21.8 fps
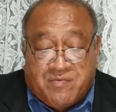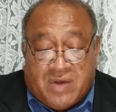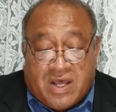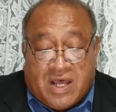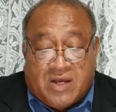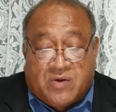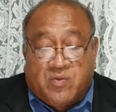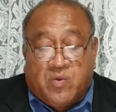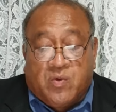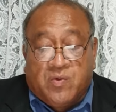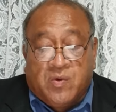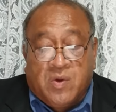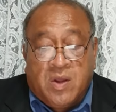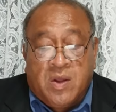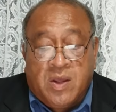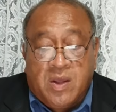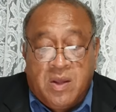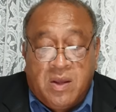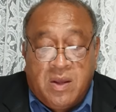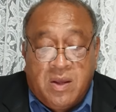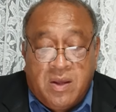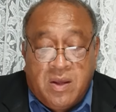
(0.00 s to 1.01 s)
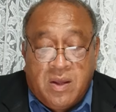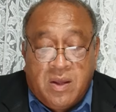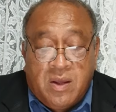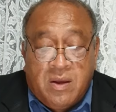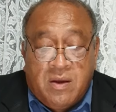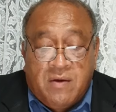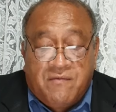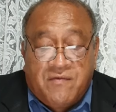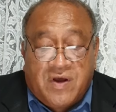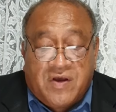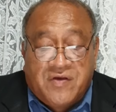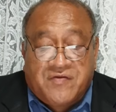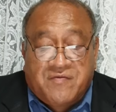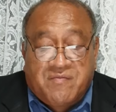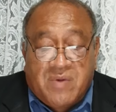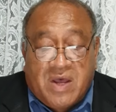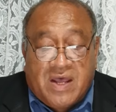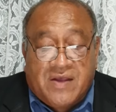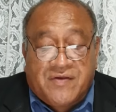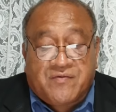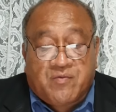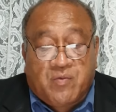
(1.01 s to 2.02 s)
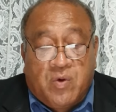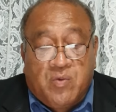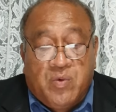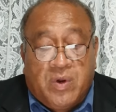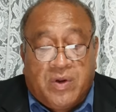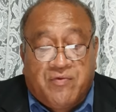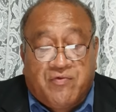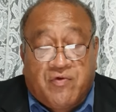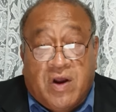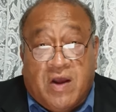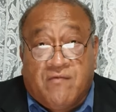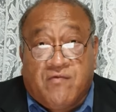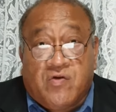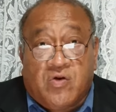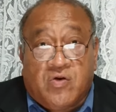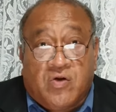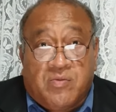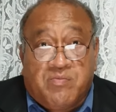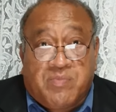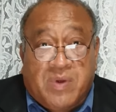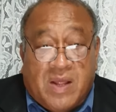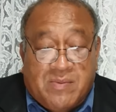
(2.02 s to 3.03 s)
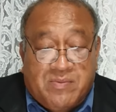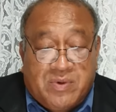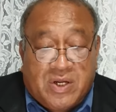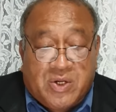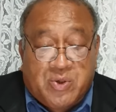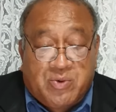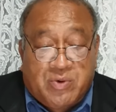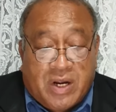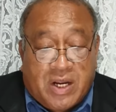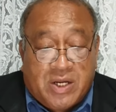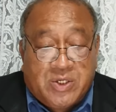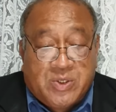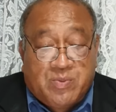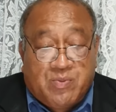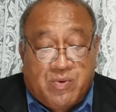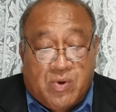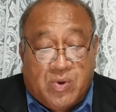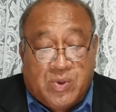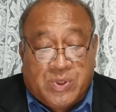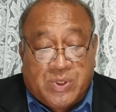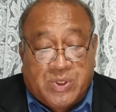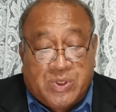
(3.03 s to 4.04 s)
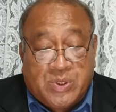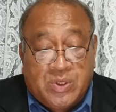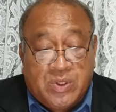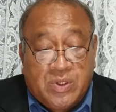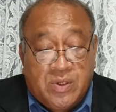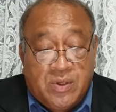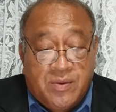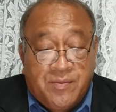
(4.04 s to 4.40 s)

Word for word: mask face masks when we travel on public transports.